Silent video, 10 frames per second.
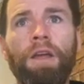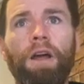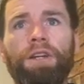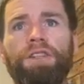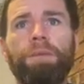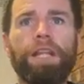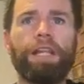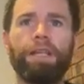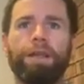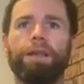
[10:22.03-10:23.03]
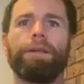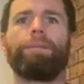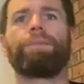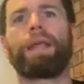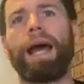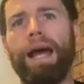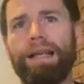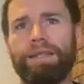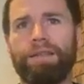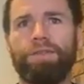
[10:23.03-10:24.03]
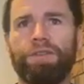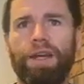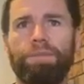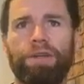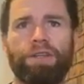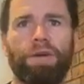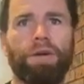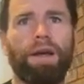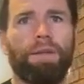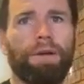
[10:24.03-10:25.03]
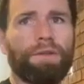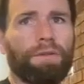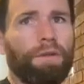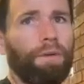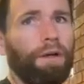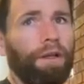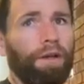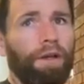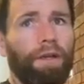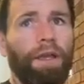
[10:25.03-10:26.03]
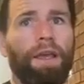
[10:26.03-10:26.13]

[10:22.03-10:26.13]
Schmitty asked, I've strained my shoulder muscle a while ago